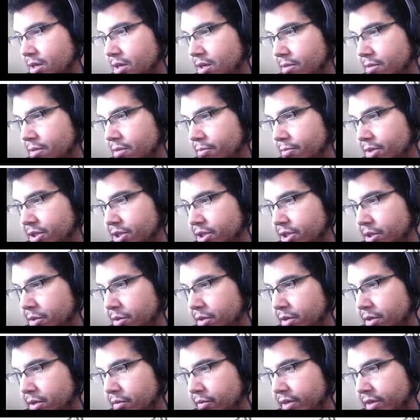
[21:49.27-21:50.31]
but don't
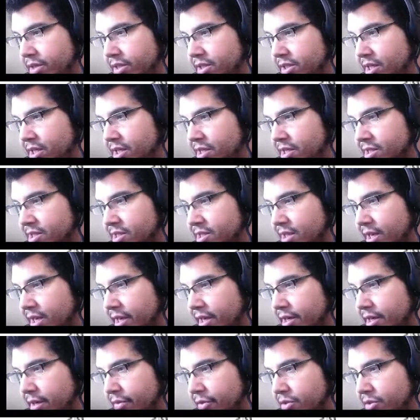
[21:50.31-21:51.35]
erase the inside
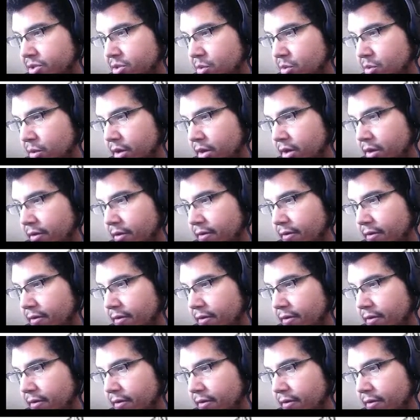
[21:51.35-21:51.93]
of the square,